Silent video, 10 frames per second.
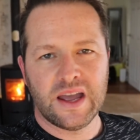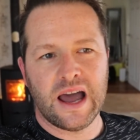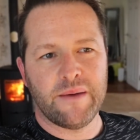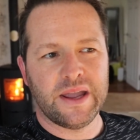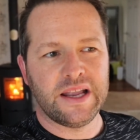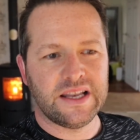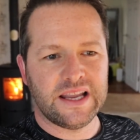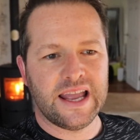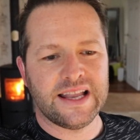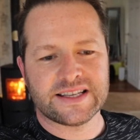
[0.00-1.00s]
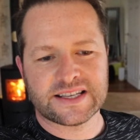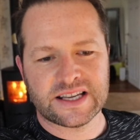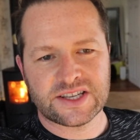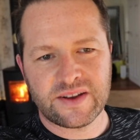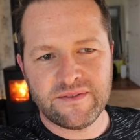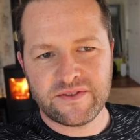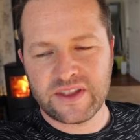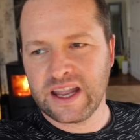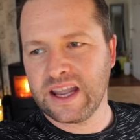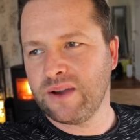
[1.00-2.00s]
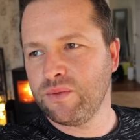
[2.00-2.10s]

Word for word: I mean, it's something.